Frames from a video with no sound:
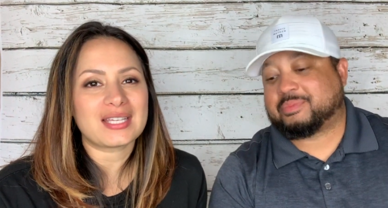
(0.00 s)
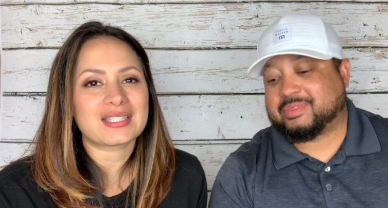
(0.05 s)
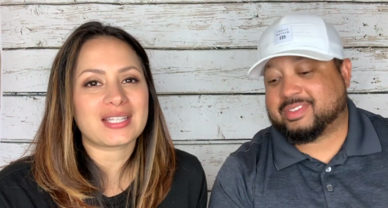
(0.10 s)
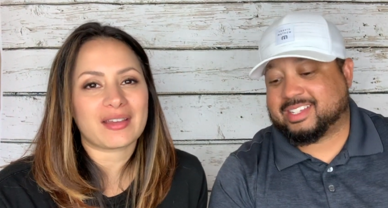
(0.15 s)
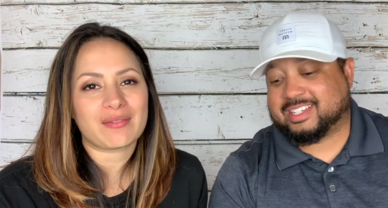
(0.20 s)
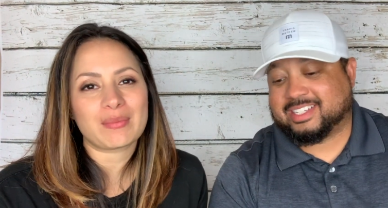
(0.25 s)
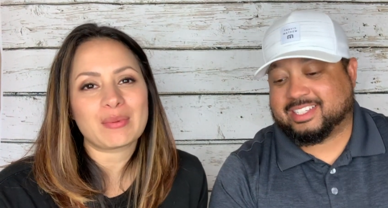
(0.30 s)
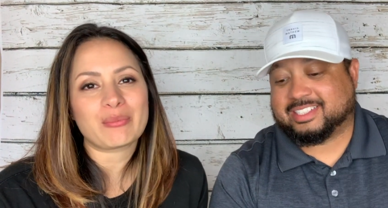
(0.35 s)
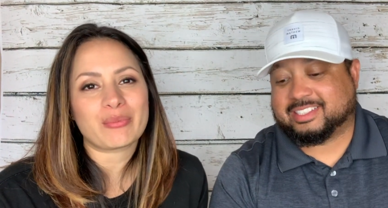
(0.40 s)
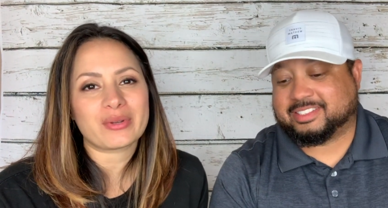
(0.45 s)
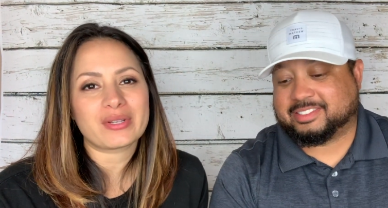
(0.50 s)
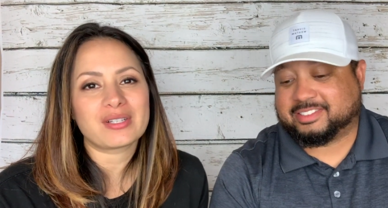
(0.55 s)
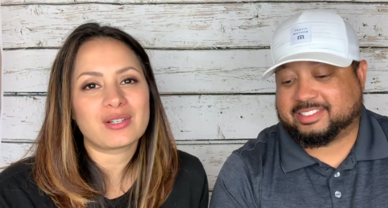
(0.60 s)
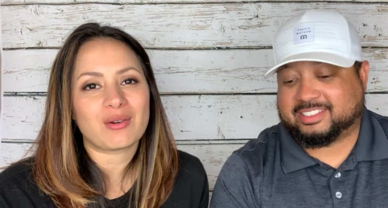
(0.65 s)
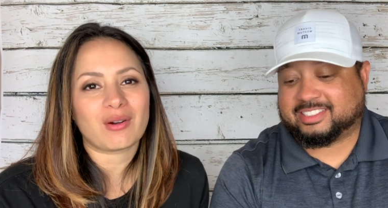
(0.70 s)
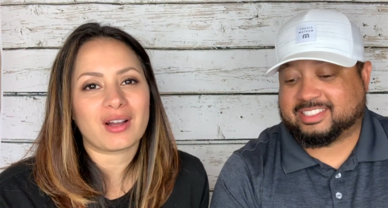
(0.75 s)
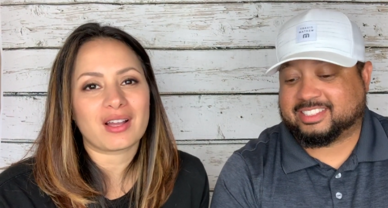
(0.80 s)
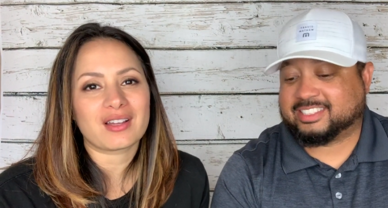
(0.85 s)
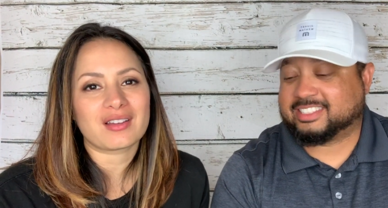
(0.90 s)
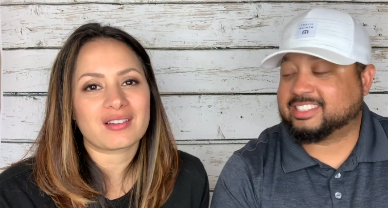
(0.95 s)
Speaker 1: I've been pretty
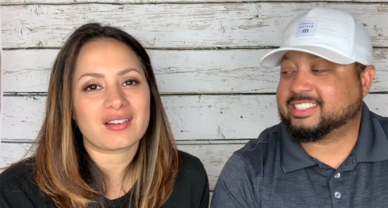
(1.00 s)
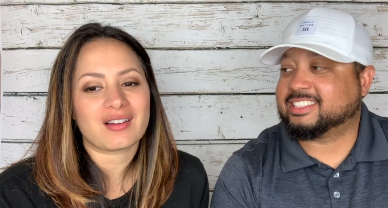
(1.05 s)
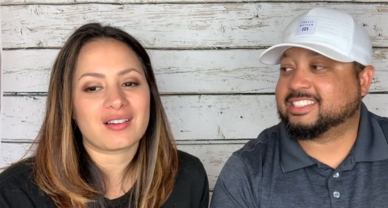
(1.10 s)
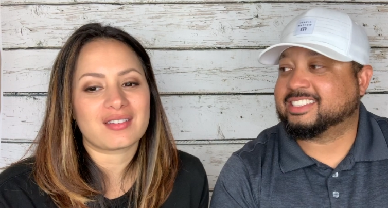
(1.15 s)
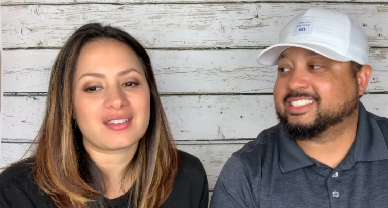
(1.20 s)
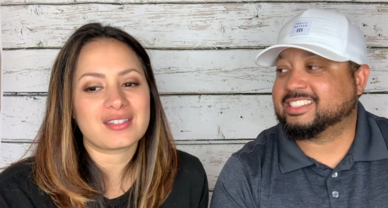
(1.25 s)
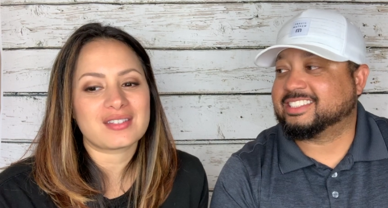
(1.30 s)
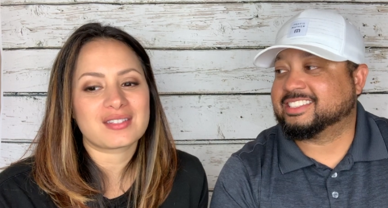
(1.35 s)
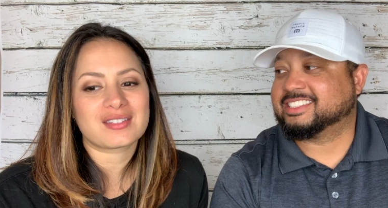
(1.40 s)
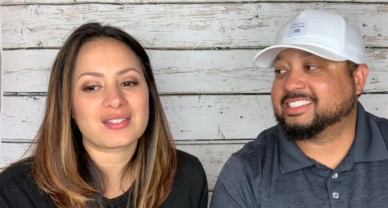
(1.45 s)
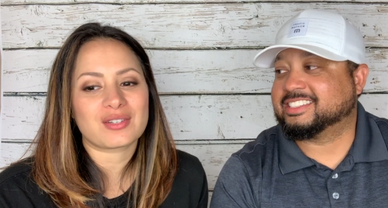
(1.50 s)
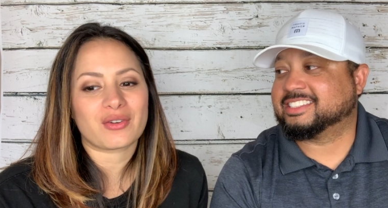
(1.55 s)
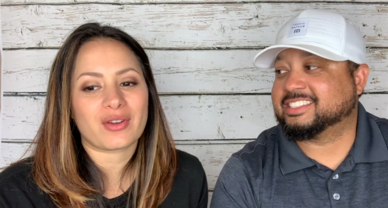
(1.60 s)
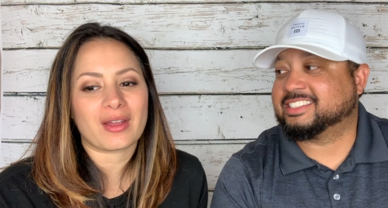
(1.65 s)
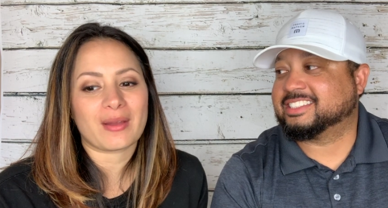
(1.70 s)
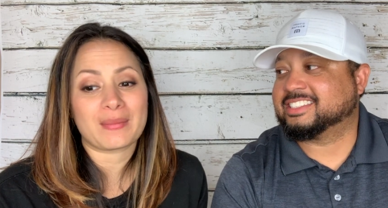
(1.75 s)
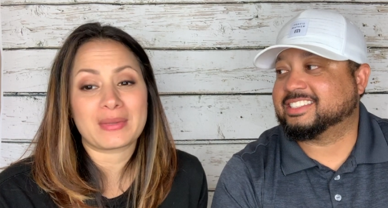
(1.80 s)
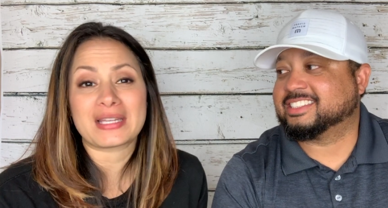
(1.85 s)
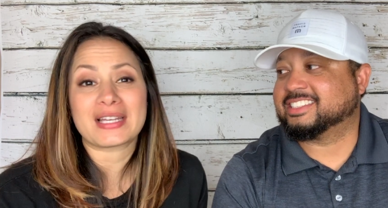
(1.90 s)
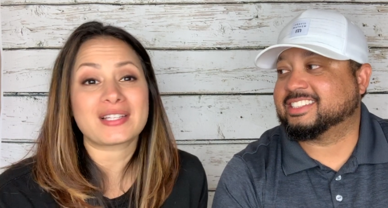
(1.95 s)
quiet on Instagram,
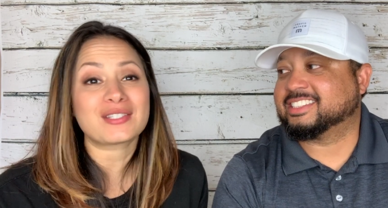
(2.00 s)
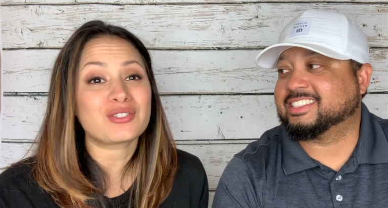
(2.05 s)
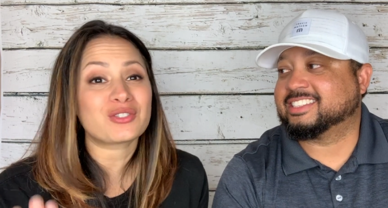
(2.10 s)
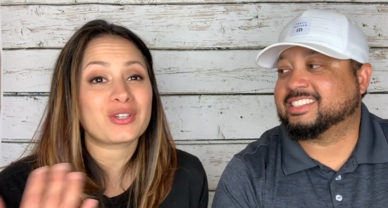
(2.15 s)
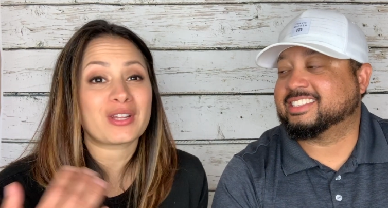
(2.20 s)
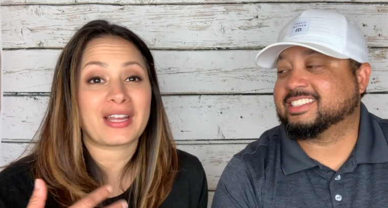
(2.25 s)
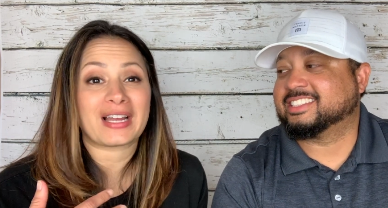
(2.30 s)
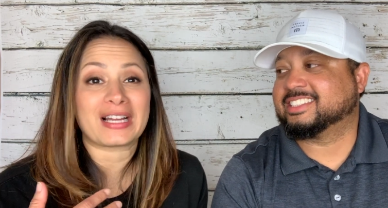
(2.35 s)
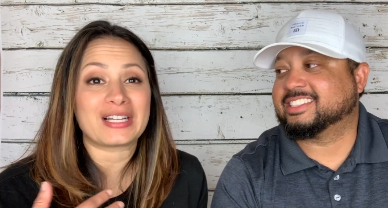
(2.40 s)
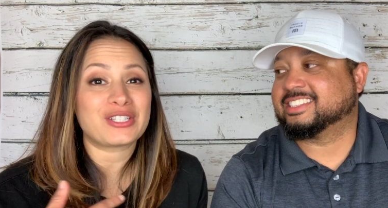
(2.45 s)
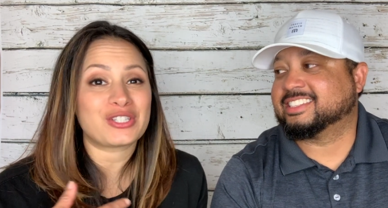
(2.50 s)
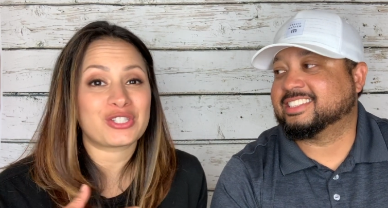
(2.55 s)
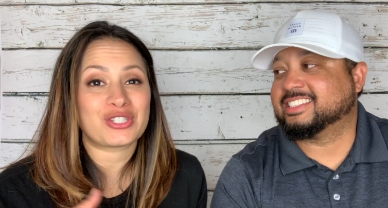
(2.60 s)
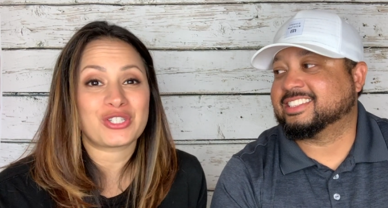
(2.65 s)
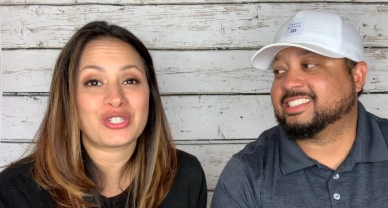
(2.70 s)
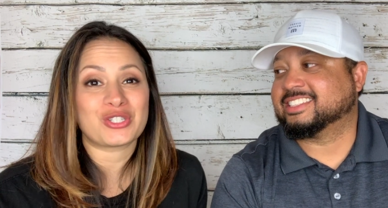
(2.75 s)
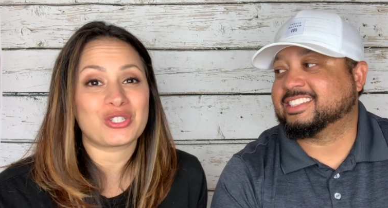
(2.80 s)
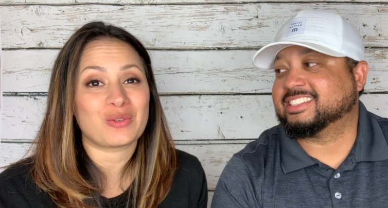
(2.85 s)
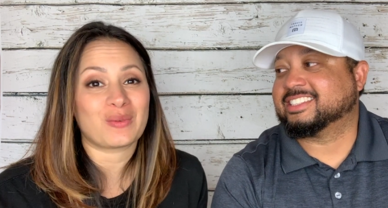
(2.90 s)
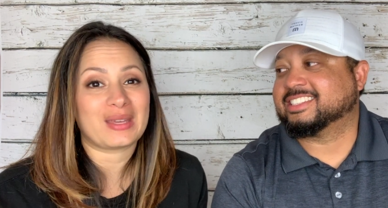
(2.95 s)
and yesterday I just
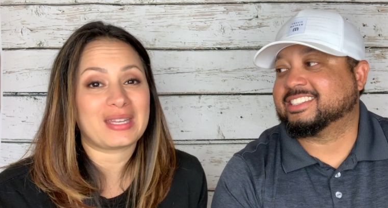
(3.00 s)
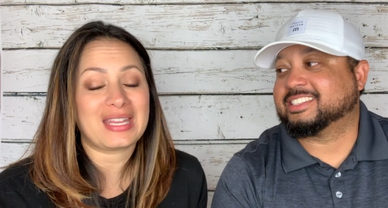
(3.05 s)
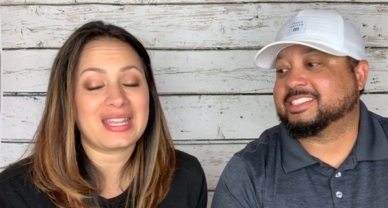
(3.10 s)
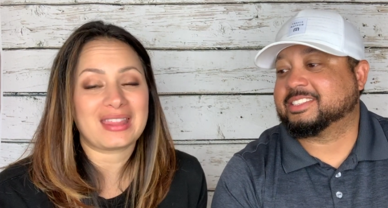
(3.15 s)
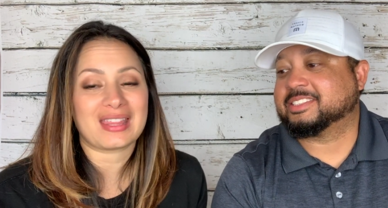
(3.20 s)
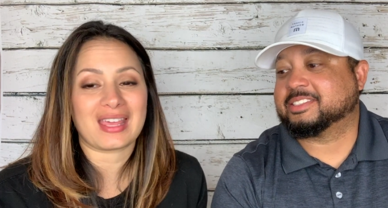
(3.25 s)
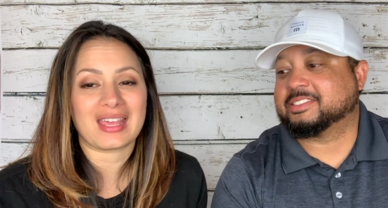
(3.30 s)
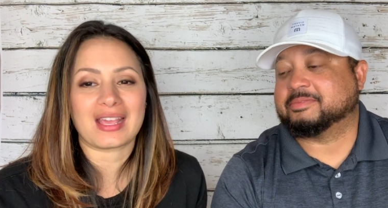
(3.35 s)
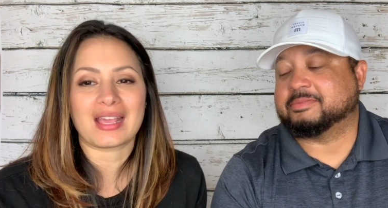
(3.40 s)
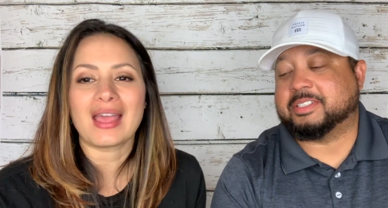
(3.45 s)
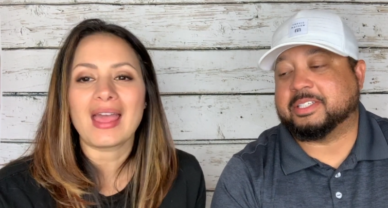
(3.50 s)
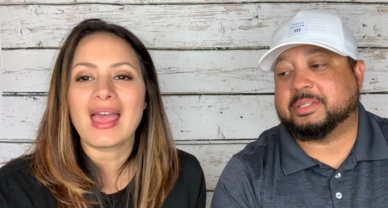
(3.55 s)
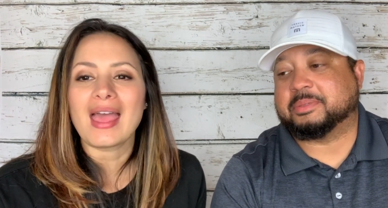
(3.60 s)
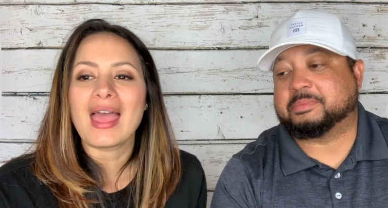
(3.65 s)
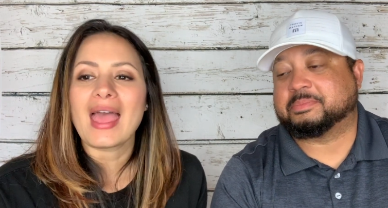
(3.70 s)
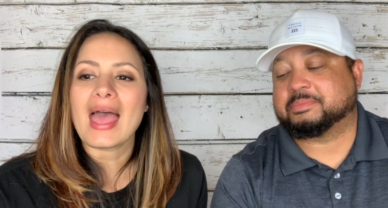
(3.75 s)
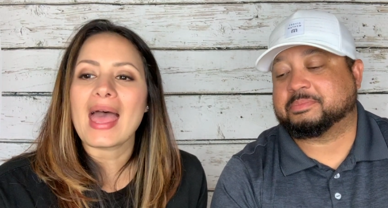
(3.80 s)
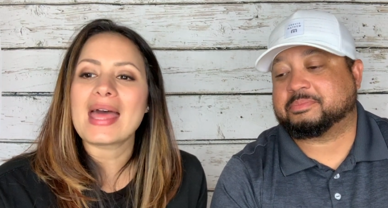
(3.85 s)
didn't do anything. Yeah.